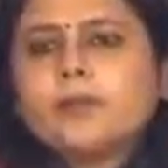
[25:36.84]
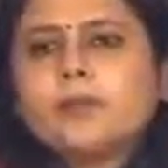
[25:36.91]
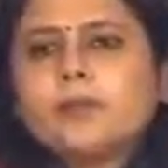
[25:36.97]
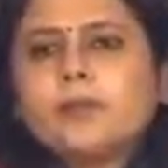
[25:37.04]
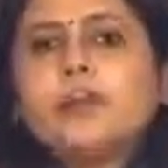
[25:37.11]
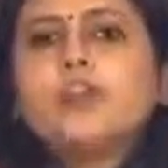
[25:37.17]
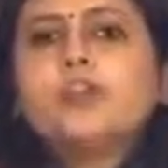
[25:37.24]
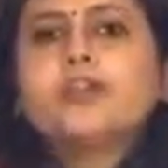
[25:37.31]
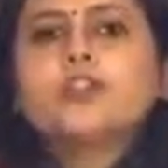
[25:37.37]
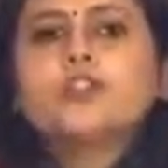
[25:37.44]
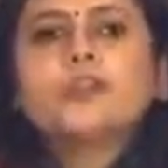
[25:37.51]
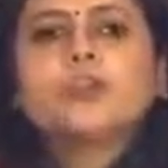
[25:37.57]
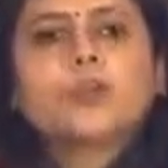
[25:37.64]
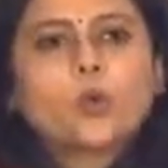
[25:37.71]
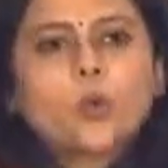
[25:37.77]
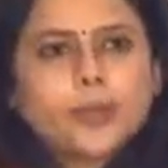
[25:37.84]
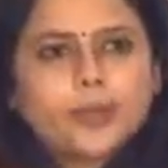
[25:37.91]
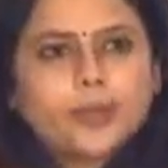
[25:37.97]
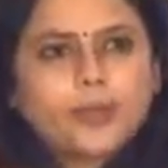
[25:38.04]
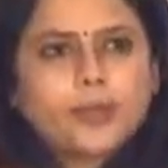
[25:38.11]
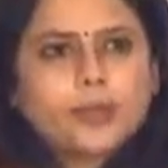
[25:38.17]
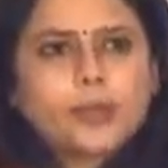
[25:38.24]
the feeling that you're
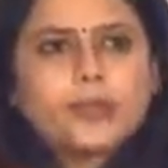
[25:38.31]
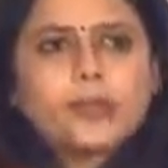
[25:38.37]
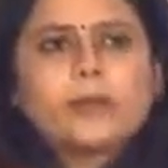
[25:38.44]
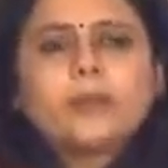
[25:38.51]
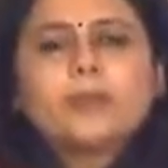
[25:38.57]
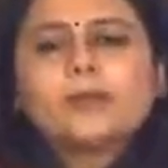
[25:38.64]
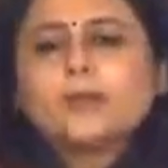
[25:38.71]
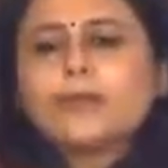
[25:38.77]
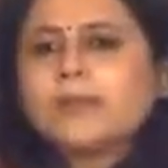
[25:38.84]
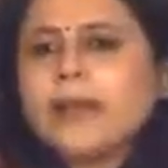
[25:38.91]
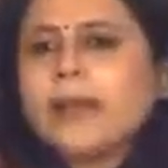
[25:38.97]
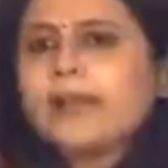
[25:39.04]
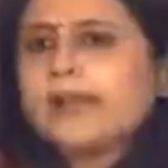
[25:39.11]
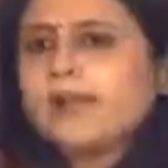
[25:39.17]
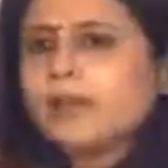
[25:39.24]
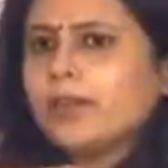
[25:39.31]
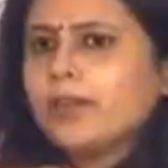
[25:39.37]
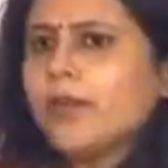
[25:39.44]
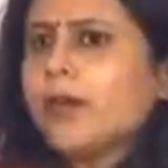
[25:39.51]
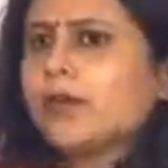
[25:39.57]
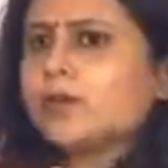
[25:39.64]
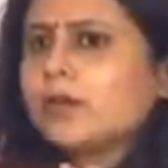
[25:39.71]
growing? That
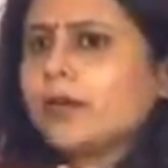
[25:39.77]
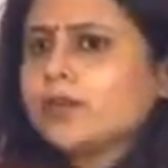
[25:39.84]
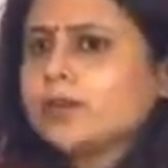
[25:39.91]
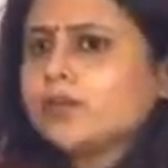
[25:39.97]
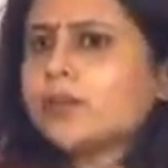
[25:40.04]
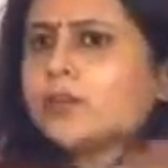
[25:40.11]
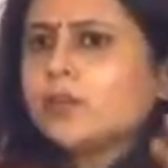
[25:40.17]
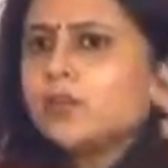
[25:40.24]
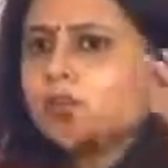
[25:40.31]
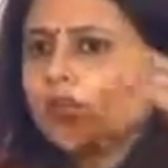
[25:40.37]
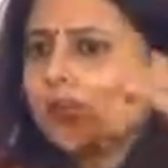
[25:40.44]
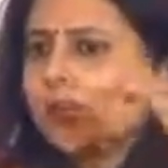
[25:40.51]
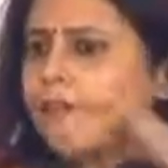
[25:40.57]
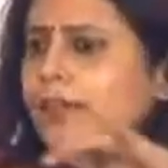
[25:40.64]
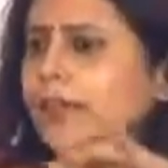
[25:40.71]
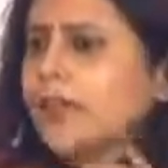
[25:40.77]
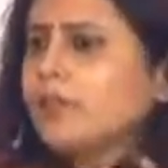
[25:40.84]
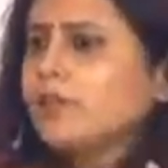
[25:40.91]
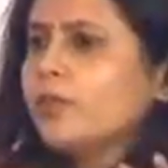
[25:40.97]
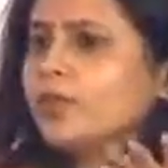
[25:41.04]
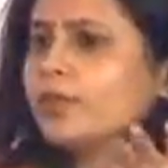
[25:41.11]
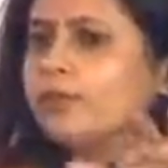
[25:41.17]
are amongst the, so that kind
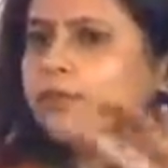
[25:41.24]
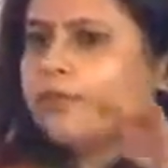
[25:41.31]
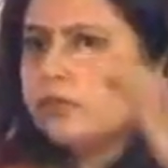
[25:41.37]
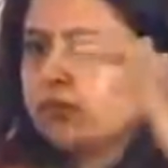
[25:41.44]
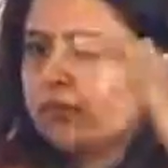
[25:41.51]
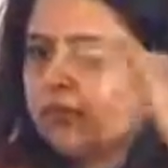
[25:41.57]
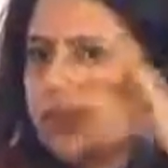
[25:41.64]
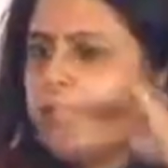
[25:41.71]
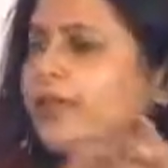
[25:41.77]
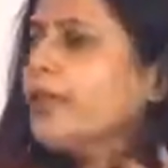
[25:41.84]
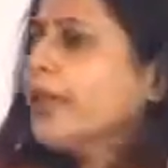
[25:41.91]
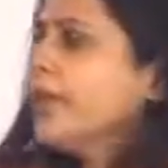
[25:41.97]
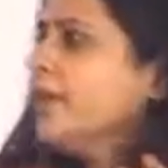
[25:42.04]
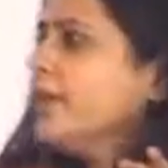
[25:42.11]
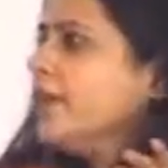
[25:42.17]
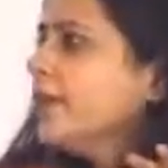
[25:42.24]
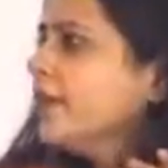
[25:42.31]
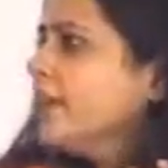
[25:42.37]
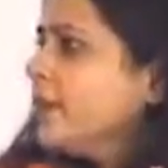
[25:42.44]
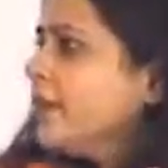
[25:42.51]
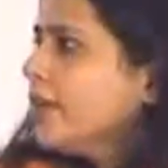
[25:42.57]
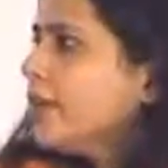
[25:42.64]
of a thinking
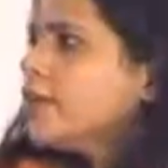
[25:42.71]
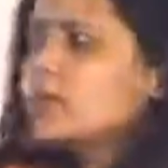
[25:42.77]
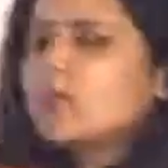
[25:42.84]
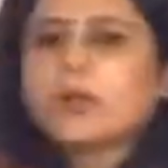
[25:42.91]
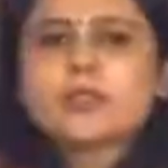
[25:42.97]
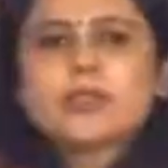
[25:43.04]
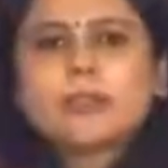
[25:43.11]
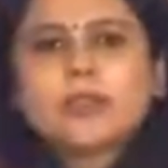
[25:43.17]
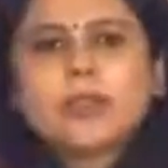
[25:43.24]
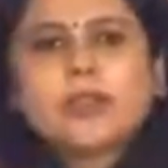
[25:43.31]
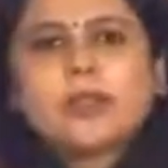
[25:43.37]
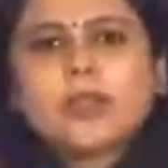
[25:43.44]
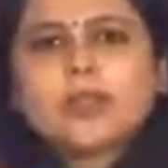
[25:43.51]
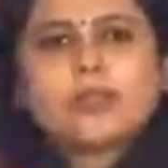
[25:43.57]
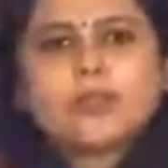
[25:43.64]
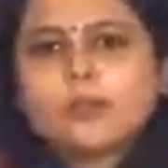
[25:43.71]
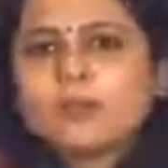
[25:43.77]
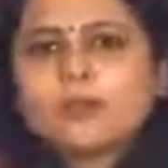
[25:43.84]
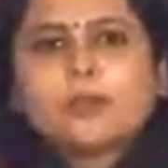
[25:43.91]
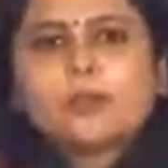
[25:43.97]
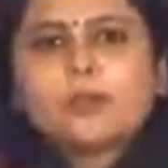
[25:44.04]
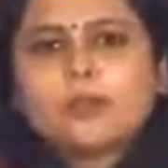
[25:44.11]
is not something that,
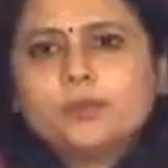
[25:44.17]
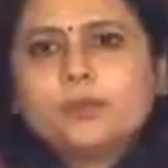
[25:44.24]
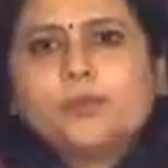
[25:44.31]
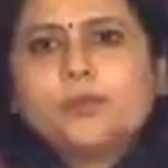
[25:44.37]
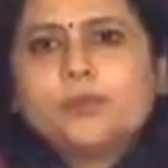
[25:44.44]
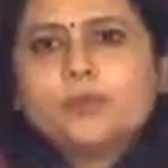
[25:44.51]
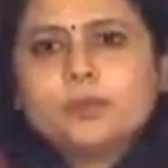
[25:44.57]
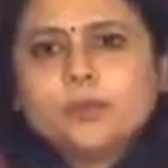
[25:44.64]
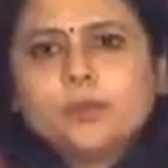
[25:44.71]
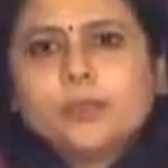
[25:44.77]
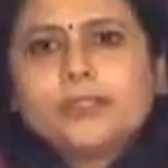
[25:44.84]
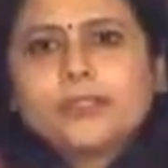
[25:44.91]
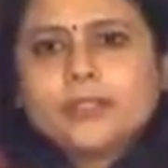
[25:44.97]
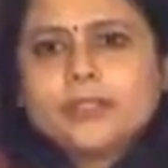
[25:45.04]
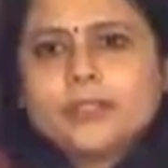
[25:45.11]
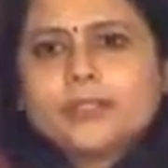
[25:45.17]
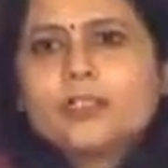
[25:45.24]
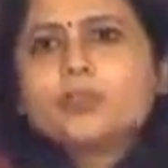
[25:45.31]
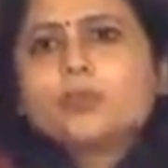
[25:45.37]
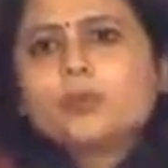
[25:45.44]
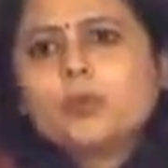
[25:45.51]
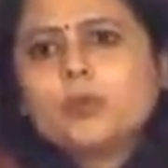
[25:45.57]
is
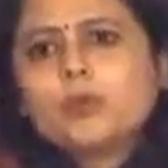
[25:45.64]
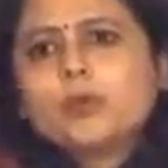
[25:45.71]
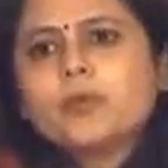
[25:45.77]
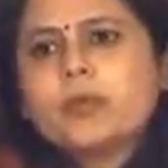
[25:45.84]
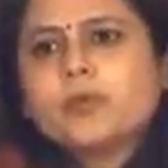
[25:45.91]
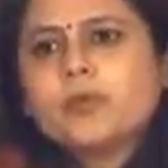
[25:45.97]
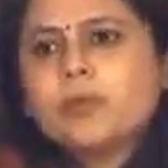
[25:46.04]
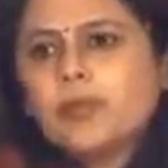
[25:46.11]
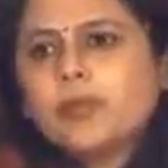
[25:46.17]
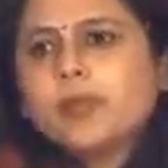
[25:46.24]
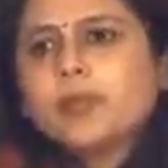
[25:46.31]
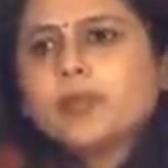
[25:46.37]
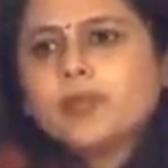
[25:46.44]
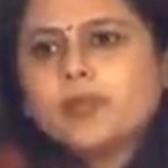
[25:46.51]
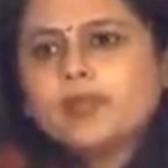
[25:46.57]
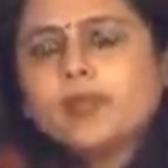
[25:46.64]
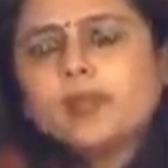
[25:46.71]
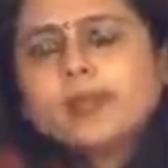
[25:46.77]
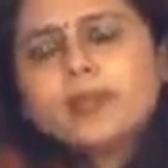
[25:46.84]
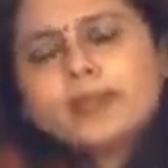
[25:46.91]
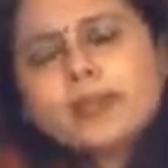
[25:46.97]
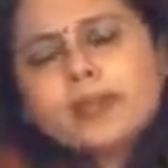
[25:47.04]
consistent with what we're trying to build here.
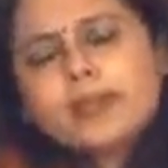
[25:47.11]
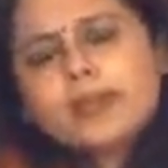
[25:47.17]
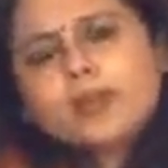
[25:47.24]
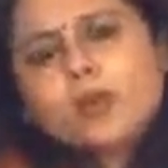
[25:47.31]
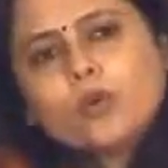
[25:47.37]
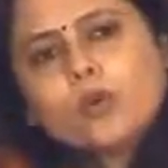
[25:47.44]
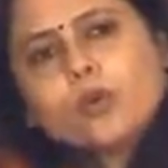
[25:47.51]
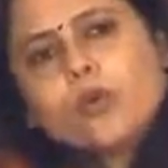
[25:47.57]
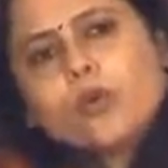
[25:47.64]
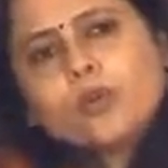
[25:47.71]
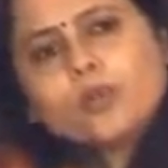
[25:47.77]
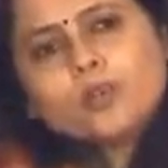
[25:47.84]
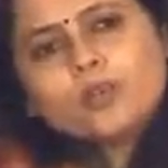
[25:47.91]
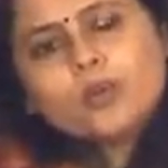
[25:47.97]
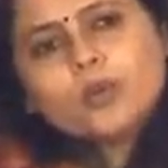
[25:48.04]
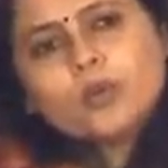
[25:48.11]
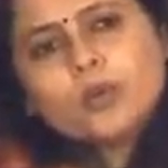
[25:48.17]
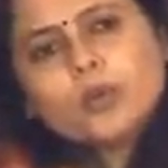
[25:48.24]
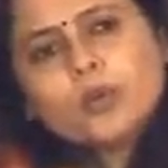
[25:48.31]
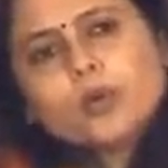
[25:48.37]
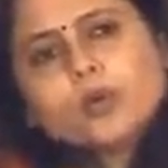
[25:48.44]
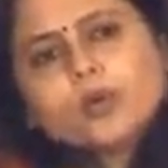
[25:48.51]
I think overall also
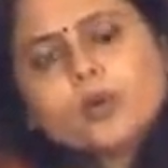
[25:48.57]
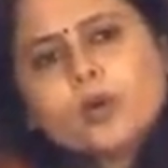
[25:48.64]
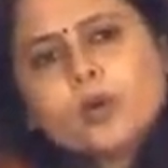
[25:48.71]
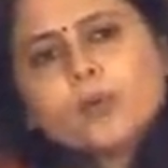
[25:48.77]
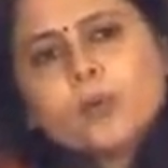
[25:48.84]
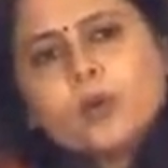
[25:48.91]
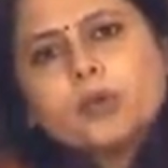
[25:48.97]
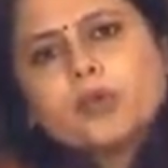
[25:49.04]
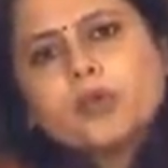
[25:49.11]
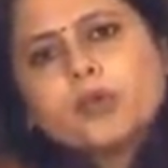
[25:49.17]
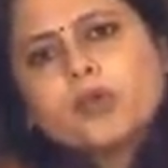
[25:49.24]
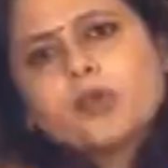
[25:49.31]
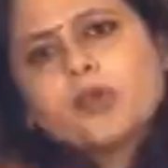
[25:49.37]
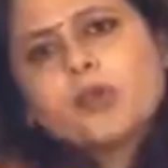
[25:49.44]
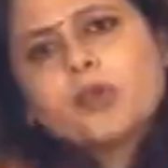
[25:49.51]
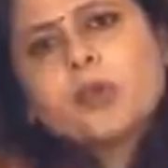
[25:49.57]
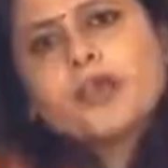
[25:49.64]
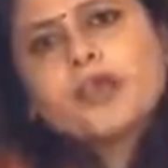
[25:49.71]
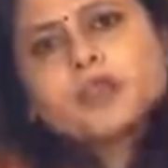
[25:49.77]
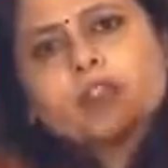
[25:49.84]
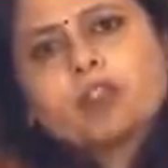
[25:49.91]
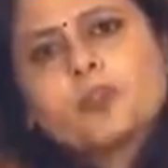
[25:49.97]
from a firm point of view, from an
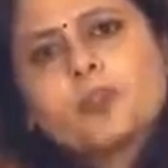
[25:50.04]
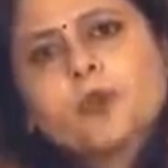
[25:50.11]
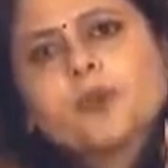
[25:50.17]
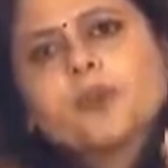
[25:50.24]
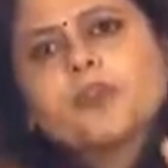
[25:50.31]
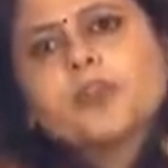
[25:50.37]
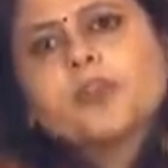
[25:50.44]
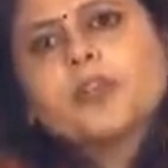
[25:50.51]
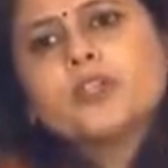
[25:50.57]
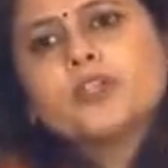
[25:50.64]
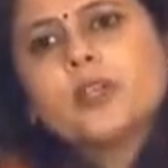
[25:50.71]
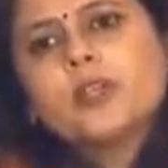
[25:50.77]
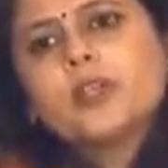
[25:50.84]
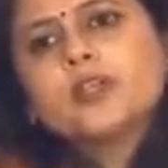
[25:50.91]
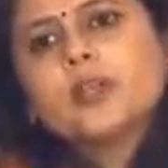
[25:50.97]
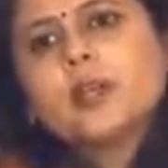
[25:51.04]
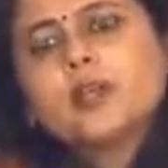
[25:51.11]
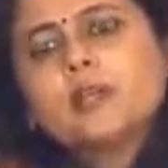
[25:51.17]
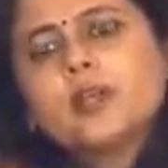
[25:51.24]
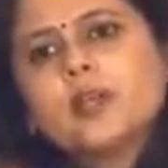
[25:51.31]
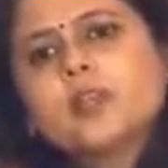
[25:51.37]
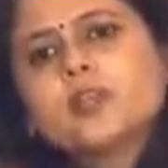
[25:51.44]
industry point of view, that change is
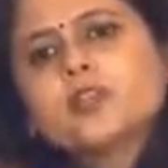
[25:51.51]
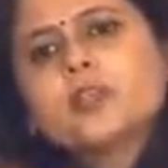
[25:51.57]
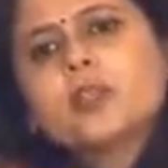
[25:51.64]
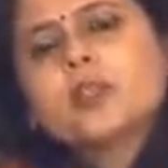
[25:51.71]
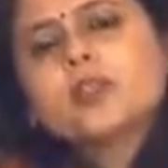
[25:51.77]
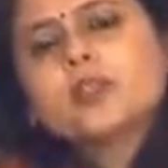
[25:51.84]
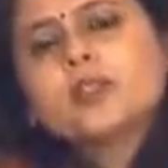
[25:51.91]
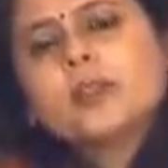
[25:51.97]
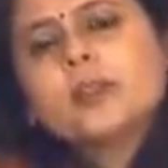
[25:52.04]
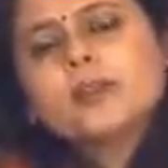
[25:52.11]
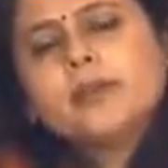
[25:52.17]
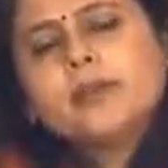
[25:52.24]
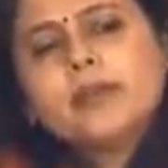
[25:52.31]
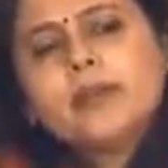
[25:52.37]
happening. It's not seen